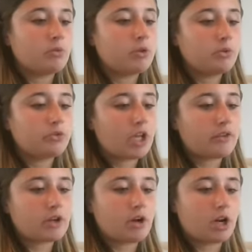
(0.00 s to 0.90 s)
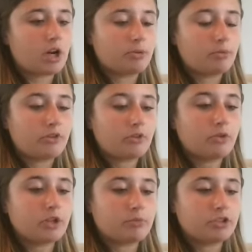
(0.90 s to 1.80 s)
We used to have a car, but we
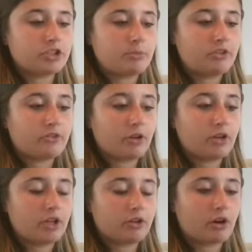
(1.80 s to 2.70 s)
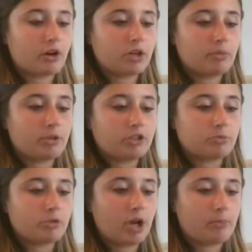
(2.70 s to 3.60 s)
sold it when Jamie started kindergarten at
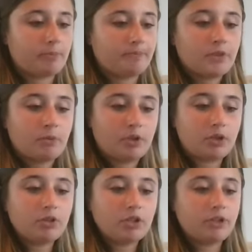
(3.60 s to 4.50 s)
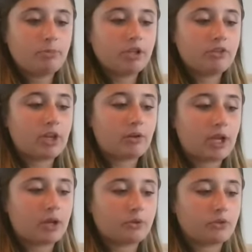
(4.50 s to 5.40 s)
Beecher Prep. We don't live in a big
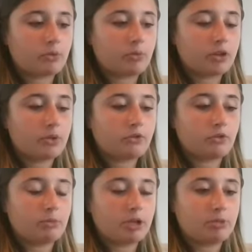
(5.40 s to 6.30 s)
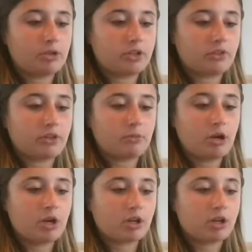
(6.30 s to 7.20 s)
townhouse or one of those doorman buildings in the
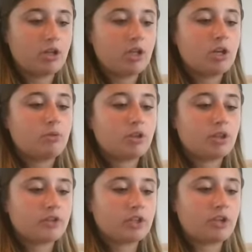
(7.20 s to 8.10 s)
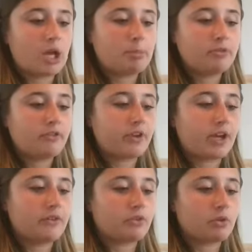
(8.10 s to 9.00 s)
park. We live on the top of a
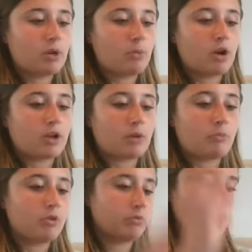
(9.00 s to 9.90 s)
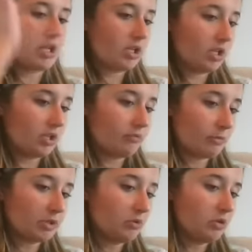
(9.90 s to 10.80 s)
five-story walk-up we rent
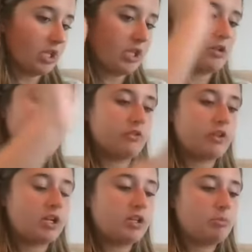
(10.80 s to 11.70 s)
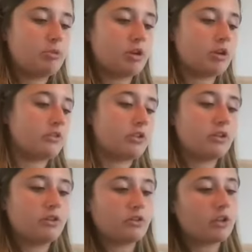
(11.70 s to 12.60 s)
from an old lady called Doña
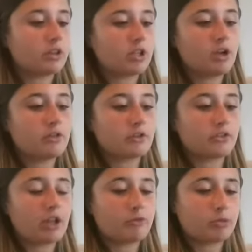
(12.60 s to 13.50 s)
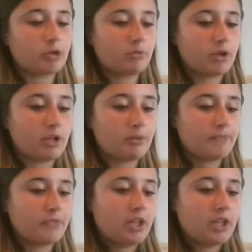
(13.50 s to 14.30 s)
Petra on the other side of Broadway.